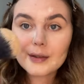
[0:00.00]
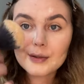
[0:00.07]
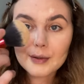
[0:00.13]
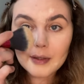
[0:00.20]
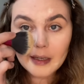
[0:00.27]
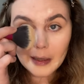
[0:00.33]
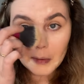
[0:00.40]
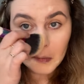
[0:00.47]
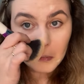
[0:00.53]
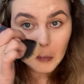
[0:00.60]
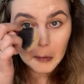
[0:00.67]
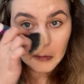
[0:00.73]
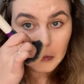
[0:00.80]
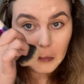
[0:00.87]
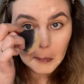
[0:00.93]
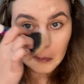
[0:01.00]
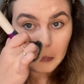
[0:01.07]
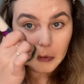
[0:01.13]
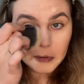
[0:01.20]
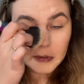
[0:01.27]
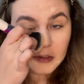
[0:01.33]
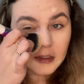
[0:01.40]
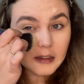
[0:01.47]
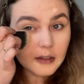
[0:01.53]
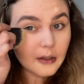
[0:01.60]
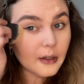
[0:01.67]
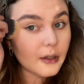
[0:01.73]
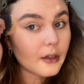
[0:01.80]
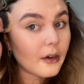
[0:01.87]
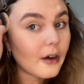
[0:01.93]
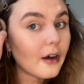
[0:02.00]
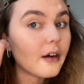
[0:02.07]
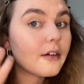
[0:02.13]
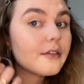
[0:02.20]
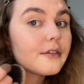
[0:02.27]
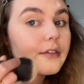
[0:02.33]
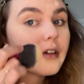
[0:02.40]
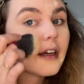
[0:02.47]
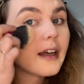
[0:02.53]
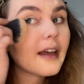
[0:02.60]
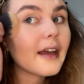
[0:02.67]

so now I'm going to brush this all off.